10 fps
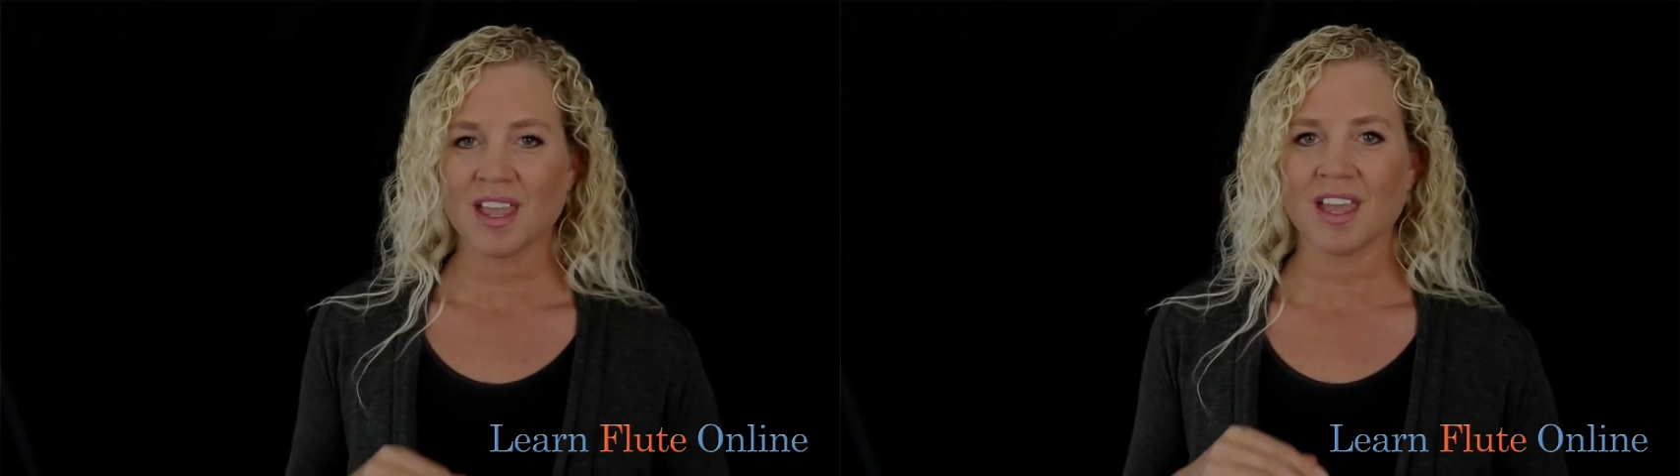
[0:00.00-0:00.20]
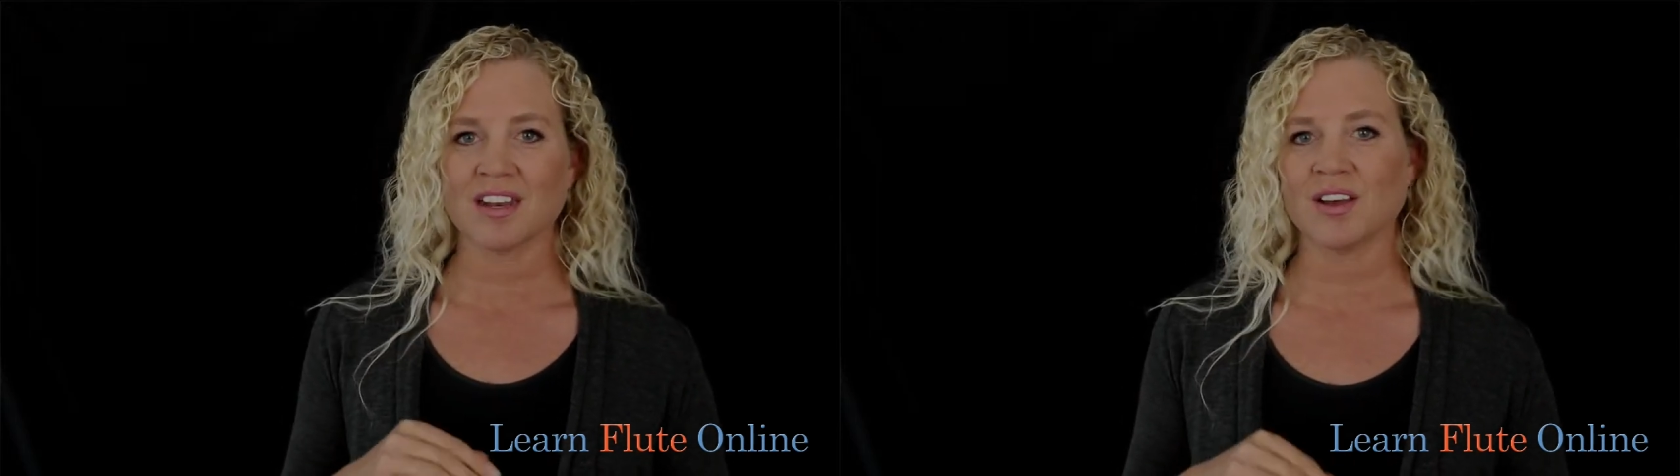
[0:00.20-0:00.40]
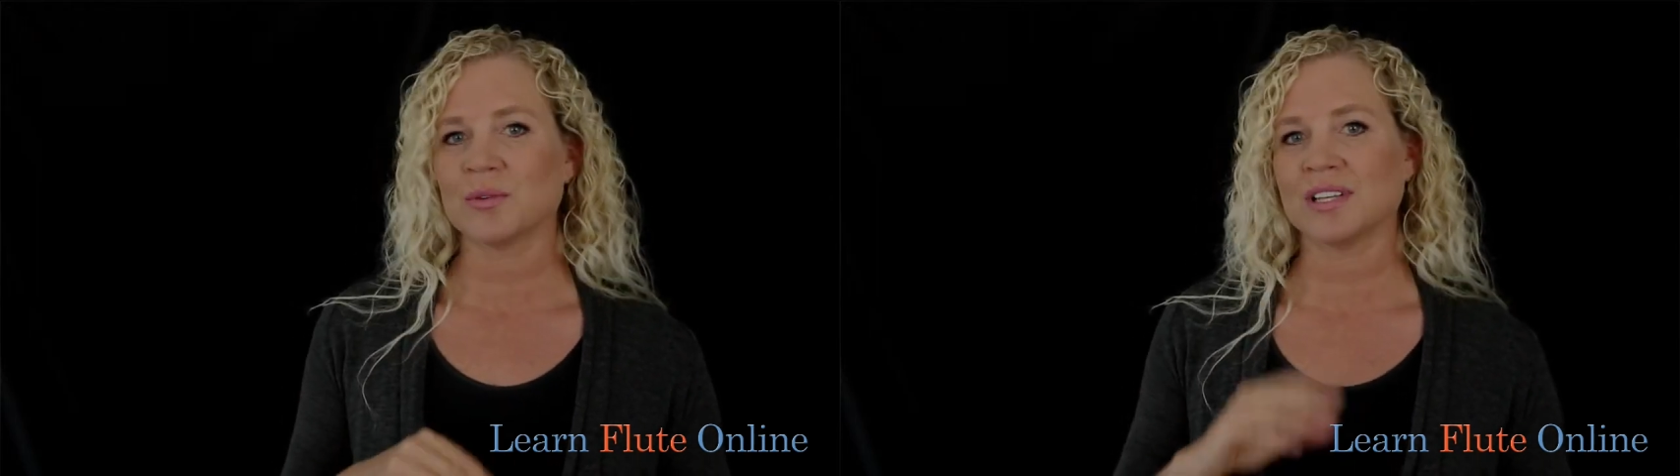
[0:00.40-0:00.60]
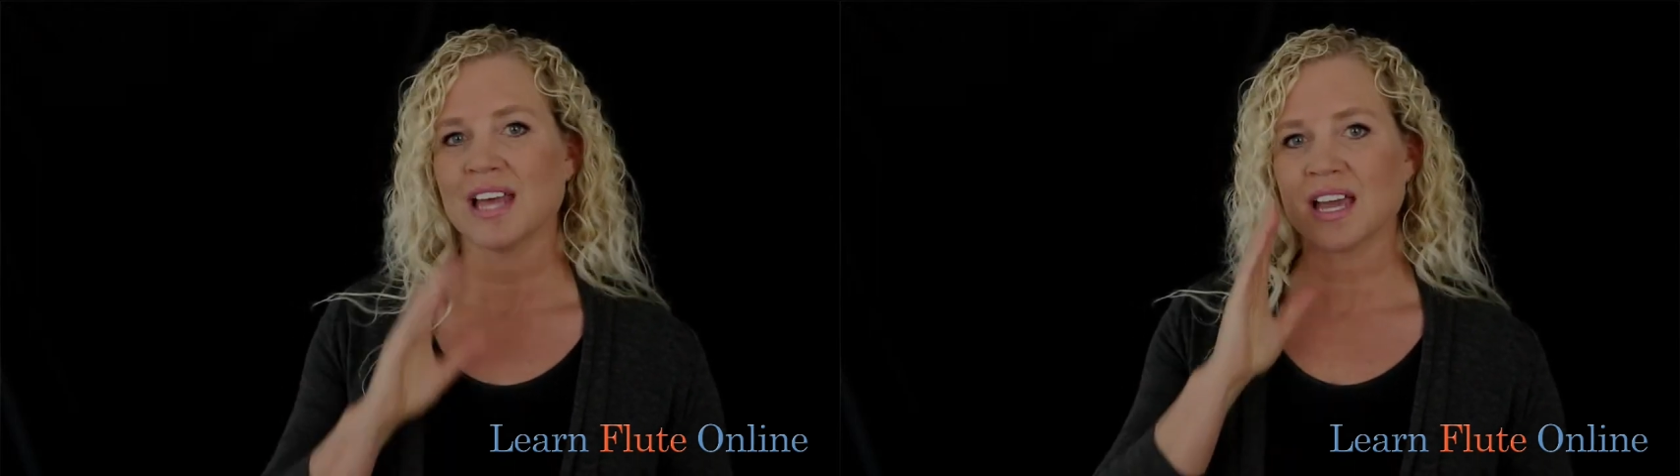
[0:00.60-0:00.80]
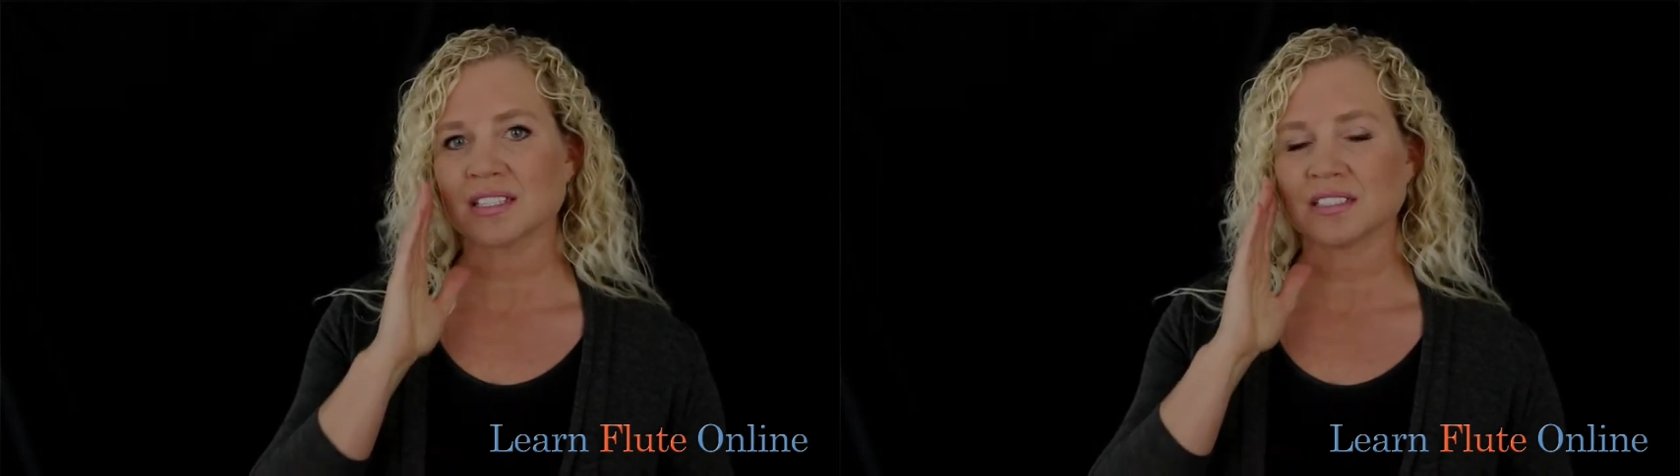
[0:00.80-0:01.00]
and I'll
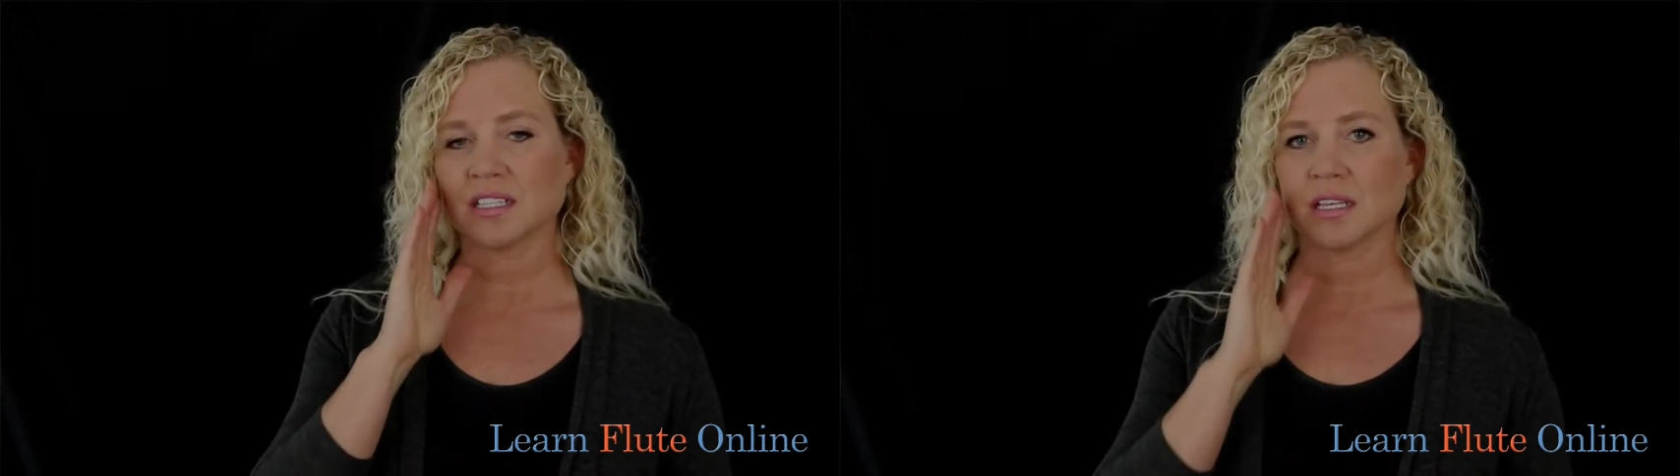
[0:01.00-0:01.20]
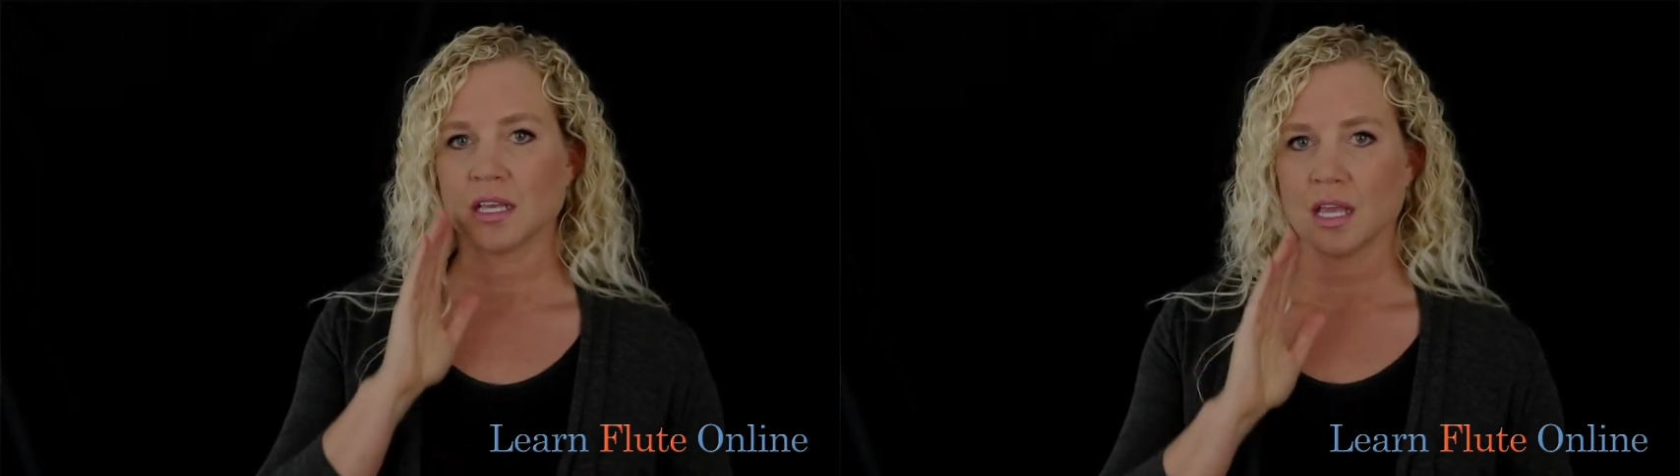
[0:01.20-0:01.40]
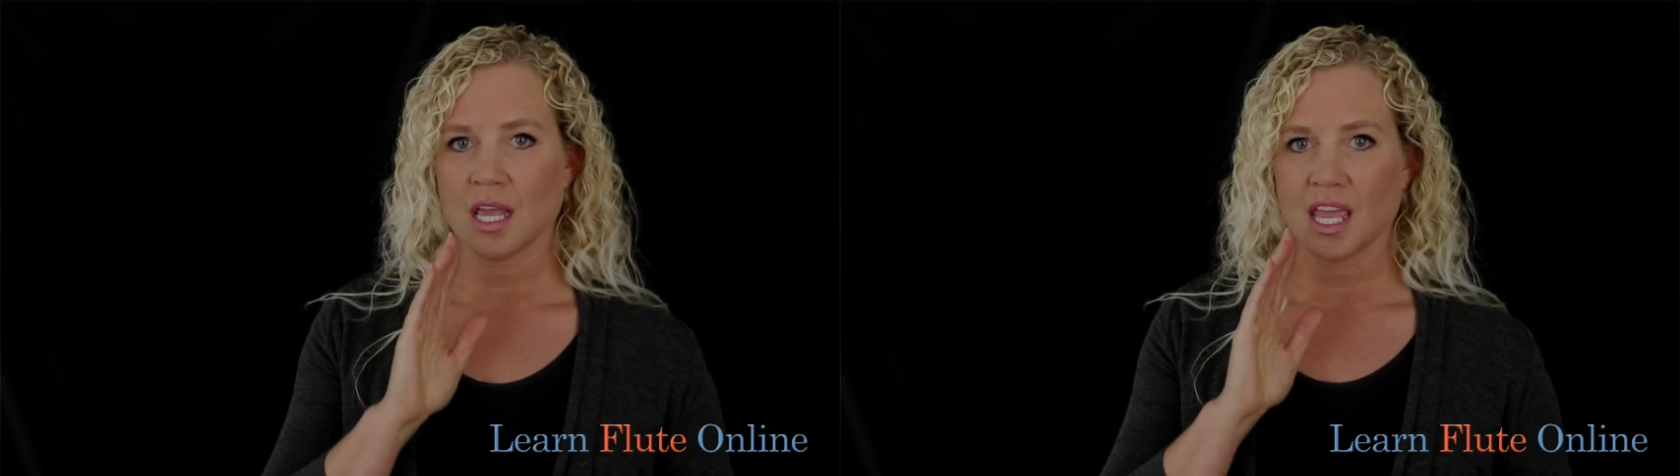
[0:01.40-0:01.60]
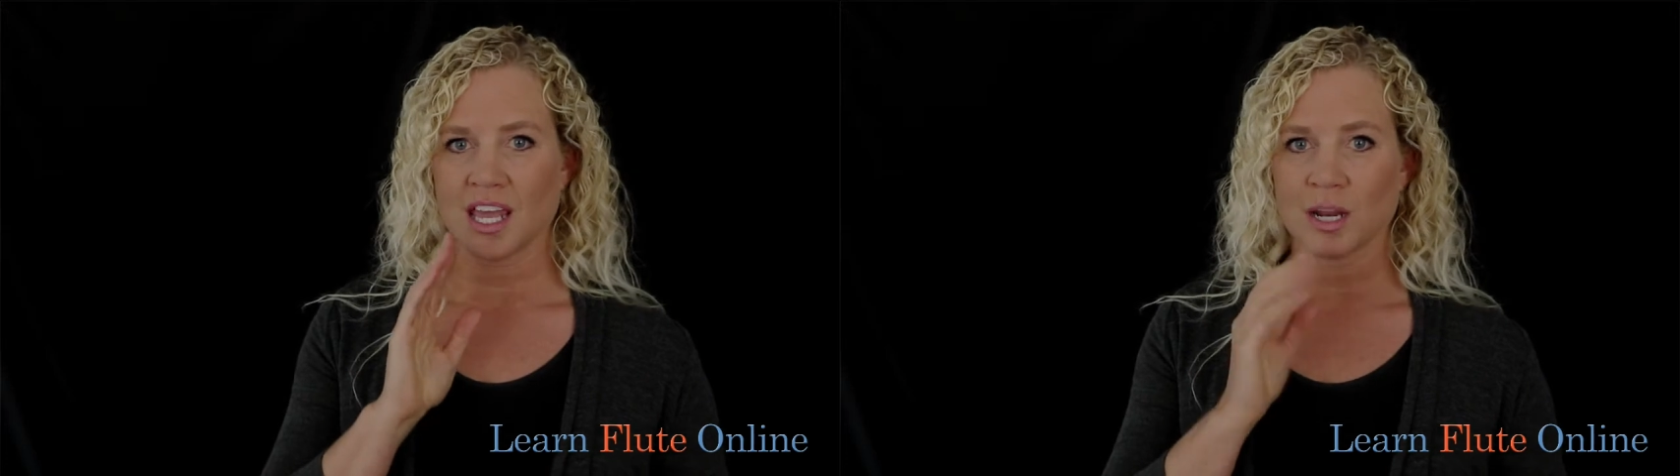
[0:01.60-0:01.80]
relax, and